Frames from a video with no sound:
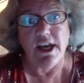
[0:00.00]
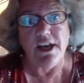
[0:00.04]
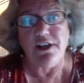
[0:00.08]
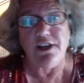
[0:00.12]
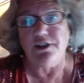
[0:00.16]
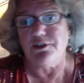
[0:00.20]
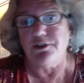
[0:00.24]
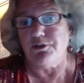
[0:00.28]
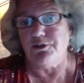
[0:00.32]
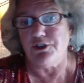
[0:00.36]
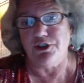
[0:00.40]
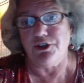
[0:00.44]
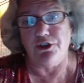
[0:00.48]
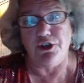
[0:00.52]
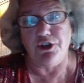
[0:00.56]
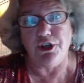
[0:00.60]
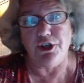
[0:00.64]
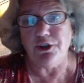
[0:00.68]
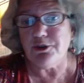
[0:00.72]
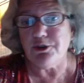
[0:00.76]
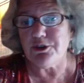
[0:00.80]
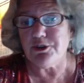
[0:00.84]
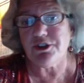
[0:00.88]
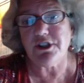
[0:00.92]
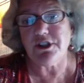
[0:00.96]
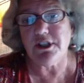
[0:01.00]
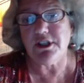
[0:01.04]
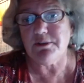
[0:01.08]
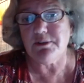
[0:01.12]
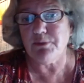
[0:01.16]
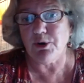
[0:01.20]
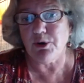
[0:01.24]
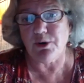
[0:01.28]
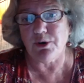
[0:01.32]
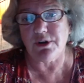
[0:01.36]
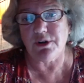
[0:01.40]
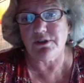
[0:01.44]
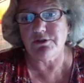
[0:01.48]
It's hugely
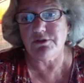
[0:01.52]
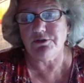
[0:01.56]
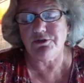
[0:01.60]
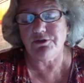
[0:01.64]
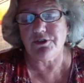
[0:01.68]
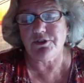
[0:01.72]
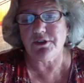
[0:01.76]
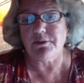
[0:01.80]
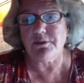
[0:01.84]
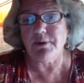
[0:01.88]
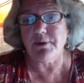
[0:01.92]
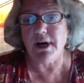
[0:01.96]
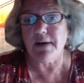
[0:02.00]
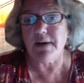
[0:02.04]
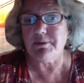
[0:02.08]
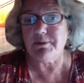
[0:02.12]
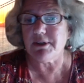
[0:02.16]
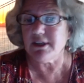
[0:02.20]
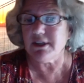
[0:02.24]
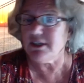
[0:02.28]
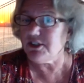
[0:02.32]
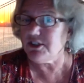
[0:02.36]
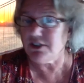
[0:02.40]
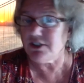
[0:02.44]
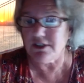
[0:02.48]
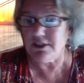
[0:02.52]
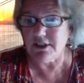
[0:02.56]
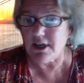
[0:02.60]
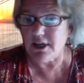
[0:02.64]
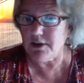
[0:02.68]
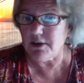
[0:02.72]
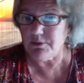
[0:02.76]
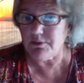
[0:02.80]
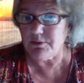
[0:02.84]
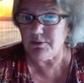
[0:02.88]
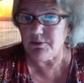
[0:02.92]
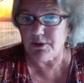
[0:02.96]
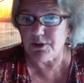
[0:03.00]
important for the populations I
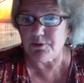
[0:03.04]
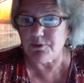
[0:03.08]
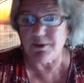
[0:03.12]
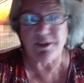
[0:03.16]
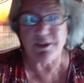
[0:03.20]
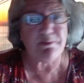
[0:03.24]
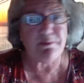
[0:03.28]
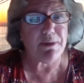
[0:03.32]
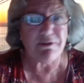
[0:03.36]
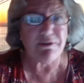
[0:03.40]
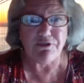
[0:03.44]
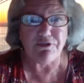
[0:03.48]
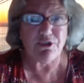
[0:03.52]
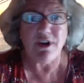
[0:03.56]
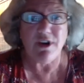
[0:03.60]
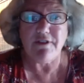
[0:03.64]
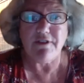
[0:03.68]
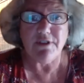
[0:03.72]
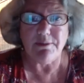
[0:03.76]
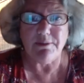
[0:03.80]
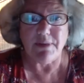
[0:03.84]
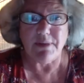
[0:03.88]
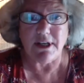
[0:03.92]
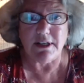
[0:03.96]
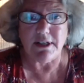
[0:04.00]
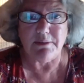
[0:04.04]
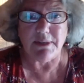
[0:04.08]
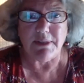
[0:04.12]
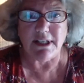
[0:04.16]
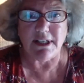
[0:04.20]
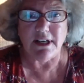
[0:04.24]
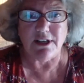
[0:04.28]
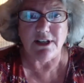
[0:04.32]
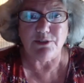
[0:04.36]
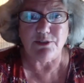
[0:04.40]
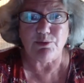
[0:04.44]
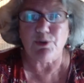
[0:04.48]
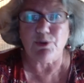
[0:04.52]
work with, but for everybody,
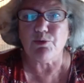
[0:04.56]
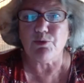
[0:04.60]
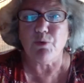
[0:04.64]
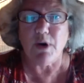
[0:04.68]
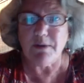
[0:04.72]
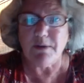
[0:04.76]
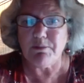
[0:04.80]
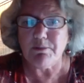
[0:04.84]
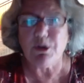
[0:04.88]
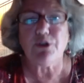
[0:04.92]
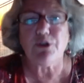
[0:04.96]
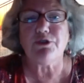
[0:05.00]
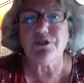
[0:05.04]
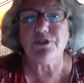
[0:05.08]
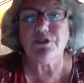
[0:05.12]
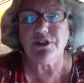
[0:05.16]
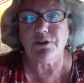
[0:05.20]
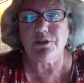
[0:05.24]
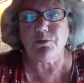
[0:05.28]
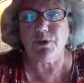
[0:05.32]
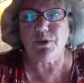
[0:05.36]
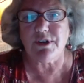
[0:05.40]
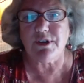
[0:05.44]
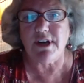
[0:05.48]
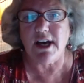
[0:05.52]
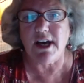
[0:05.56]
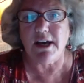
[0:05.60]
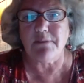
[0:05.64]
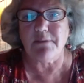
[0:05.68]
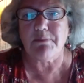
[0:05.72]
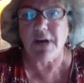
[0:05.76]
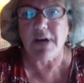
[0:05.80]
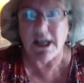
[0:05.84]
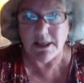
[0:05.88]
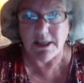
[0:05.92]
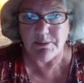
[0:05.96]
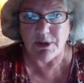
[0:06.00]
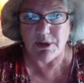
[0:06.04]
because we're one person, we're not
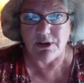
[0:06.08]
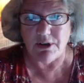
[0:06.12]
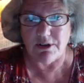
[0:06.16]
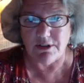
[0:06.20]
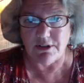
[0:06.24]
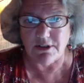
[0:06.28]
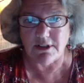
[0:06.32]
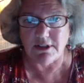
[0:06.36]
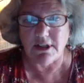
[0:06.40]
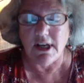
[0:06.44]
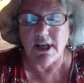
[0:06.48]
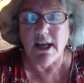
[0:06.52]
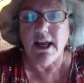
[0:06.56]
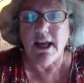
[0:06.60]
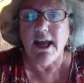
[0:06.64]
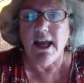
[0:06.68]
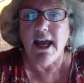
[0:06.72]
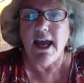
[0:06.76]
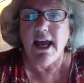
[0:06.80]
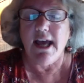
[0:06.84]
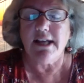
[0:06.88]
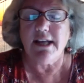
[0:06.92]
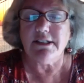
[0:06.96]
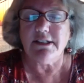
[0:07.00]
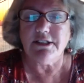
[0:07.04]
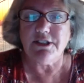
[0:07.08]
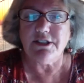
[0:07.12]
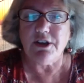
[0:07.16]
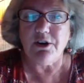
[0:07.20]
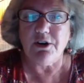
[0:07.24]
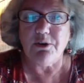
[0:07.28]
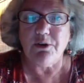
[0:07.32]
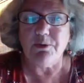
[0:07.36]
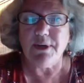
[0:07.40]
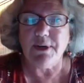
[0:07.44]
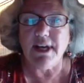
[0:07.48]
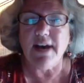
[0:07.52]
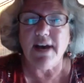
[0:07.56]
body parts. And so
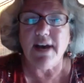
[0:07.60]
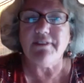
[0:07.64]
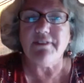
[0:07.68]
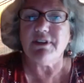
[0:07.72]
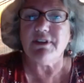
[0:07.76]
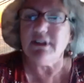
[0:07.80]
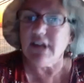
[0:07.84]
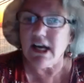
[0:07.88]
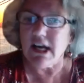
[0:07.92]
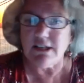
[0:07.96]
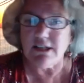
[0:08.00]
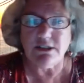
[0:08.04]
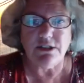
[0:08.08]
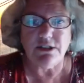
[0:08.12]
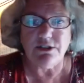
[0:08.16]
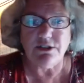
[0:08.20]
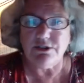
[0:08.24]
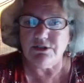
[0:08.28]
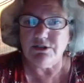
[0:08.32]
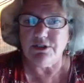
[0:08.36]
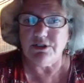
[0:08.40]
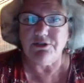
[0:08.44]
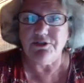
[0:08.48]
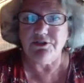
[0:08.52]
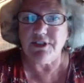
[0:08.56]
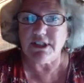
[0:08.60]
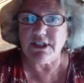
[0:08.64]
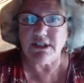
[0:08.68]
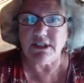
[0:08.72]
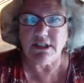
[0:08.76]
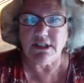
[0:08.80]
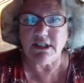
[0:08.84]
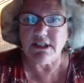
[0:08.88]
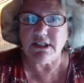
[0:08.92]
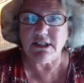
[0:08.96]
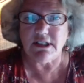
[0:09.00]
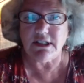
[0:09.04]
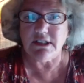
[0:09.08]
we have a lot to do to fix the
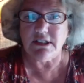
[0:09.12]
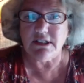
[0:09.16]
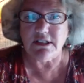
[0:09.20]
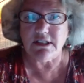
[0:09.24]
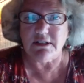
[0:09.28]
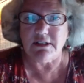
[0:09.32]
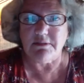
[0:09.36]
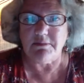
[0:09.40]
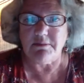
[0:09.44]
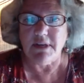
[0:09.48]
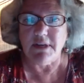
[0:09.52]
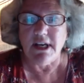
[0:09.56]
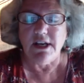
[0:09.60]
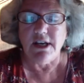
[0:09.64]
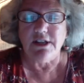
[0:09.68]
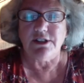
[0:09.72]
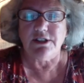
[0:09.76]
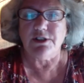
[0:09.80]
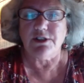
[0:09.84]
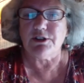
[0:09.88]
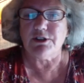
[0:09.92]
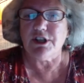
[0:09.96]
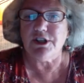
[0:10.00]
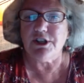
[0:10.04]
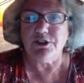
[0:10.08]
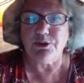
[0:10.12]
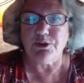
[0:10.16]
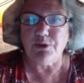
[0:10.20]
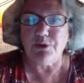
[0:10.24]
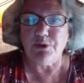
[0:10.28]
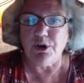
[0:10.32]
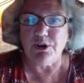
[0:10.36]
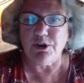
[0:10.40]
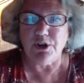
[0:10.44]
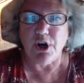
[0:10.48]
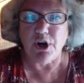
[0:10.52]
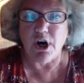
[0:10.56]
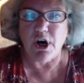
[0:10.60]
system, to
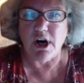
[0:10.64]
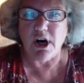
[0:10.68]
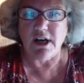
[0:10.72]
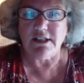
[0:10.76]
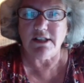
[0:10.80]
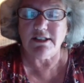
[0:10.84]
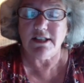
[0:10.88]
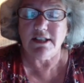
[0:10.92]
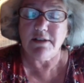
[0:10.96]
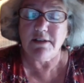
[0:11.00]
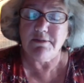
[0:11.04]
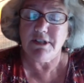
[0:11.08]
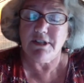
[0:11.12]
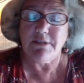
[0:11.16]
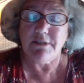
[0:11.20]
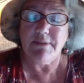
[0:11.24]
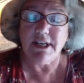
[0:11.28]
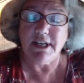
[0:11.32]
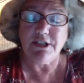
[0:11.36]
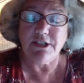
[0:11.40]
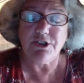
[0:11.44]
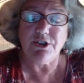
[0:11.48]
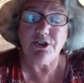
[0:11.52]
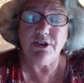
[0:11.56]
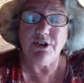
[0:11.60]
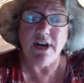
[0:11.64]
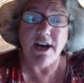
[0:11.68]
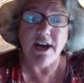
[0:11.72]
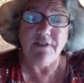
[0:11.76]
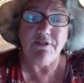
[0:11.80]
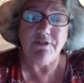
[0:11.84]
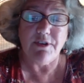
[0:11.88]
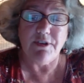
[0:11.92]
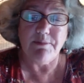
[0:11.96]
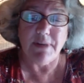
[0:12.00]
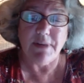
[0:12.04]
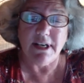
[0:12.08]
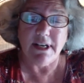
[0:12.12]
control costs, and to make sure
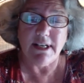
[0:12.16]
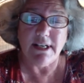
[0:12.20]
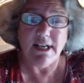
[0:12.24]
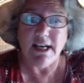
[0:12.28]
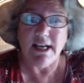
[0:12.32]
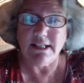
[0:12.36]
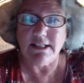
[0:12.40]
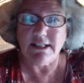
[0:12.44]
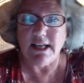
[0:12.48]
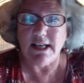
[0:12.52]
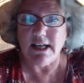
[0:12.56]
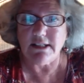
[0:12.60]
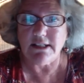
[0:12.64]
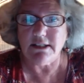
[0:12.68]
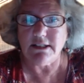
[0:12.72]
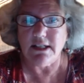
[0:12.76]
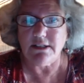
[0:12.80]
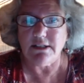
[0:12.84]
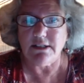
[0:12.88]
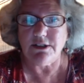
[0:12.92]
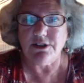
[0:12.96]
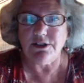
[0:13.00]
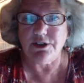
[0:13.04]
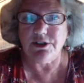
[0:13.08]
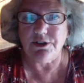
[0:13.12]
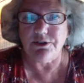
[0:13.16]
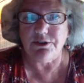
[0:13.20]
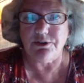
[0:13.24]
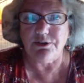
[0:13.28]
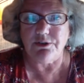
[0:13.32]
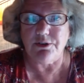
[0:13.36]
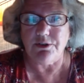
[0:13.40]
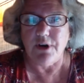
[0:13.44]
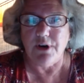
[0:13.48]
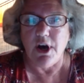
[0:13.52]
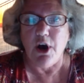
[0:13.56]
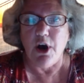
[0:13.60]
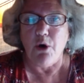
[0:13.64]
everybody has access to
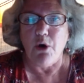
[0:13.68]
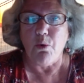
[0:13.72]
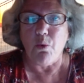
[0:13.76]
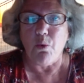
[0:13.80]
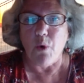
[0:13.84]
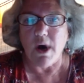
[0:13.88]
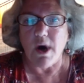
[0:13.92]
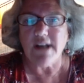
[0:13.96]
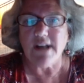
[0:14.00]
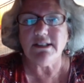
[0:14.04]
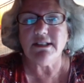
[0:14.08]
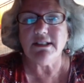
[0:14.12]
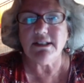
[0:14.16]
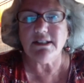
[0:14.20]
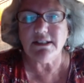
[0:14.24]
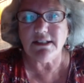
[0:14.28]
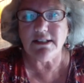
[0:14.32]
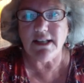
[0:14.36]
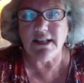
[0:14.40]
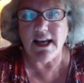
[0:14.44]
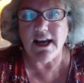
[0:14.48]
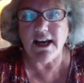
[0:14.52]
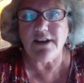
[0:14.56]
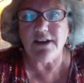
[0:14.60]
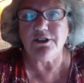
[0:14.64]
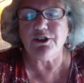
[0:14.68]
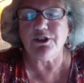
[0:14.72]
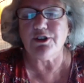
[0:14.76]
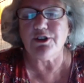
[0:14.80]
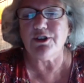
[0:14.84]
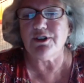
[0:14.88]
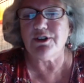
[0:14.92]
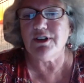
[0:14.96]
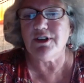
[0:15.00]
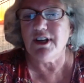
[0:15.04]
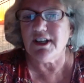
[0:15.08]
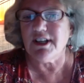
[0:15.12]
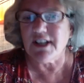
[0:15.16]
one
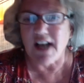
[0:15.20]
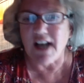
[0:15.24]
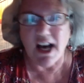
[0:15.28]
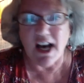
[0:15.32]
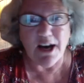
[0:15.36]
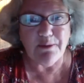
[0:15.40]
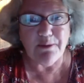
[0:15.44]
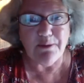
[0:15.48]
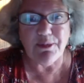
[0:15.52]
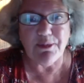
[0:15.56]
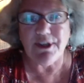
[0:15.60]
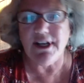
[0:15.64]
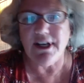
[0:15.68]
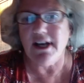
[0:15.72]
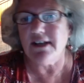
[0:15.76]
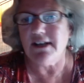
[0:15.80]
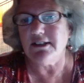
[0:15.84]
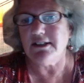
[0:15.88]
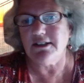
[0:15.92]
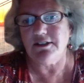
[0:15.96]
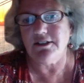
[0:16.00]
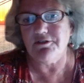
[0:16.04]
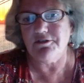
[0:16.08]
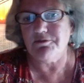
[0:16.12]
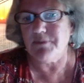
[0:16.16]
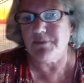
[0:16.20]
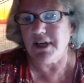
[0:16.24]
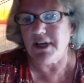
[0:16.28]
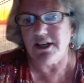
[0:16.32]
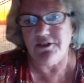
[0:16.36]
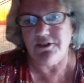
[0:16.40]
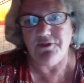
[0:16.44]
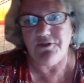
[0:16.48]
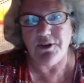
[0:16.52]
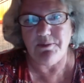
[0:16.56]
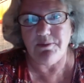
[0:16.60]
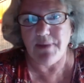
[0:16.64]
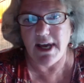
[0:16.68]
standard comprehensive
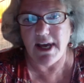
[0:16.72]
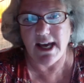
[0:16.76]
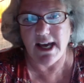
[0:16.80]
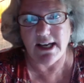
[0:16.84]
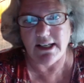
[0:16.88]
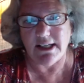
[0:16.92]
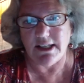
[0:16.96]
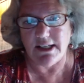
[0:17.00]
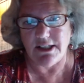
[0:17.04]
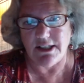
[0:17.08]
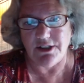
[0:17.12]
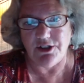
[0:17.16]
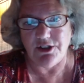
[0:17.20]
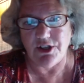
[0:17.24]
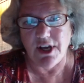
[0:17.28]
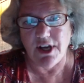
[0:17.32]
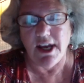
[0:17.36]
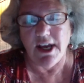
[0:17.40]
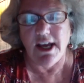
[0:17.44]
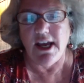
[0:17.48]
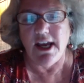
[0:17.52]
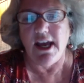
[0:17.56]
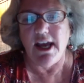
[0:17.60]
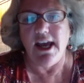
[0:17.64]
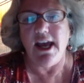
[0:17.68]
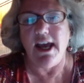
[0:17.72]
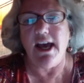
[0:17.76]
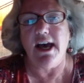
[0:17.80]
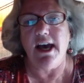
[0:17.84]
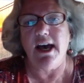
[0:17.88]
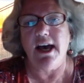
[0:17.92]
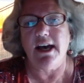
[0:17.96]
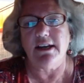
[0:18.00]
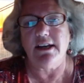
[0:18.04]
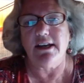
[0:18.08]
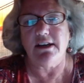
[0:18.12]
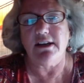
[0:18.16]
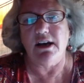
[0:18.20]
benefit package
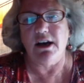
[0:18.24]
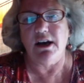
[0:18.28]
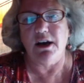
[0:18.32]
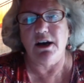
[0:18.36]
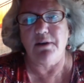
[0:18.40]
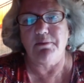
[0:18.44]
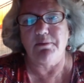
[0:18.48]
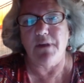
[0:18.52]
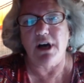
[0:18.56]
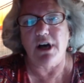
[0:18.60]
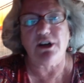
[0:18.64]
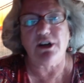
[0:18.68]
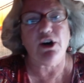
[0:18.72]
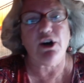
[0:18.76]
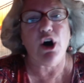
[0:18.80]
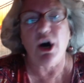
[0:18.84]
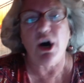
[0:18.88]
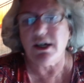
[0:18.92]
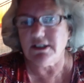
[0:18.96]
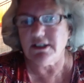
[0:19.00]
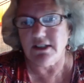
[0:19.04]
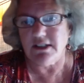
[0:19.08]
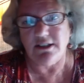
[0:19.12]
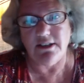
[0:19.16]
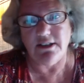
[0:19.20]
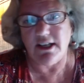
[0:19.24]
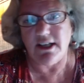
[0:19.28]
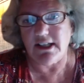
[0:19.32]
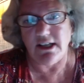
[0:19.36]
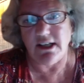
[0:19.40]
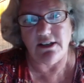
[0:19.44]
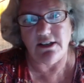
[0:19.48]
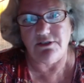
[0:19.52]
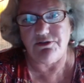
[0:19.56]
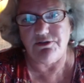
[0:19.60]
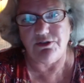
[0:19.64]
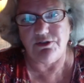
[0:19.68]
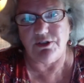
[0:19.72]
at a cost that they can
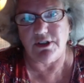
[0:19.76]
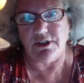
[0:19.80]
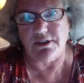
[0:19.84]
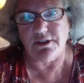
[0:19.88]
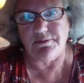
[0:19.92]
afford.